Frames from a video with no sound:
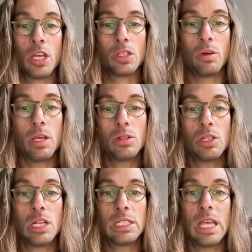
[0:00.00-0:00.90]
So here's
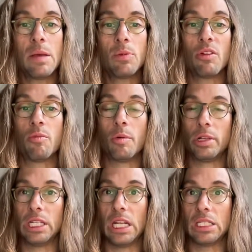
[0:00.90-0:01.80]
an example of
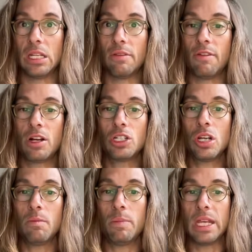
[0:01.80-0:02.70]
probability density
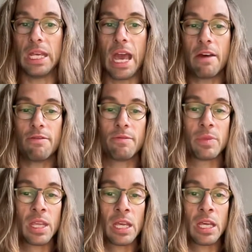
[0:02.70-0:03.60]
function, PDF,
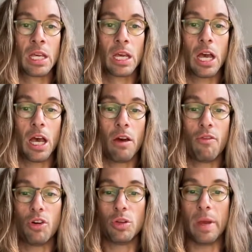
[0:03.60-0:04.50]

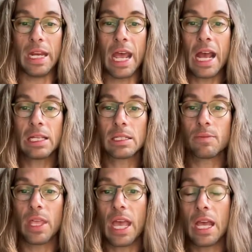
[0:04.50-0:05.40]
for domain x,
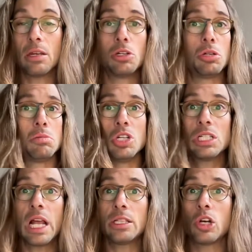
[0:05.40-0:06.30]
and
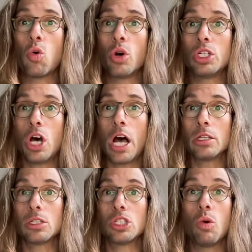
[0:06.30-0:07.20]
just like the coin
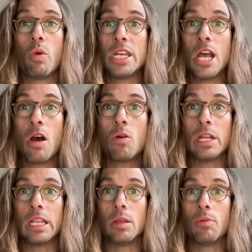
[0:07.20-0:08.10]
toss. So we know
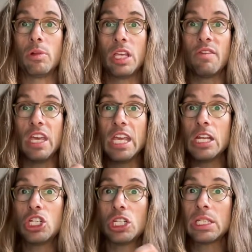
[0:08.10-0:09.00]
that the probability of
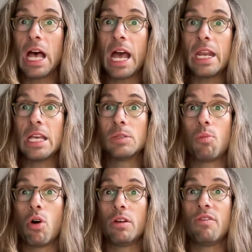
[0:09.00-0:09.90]
each side is
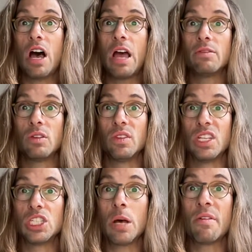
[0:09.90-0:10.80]
0.5. So the
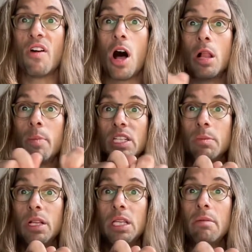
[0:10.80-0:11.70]
sum of all
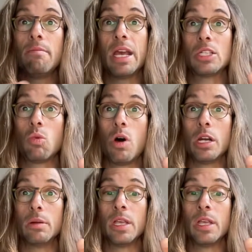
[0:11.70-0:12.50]
possibility makes 1.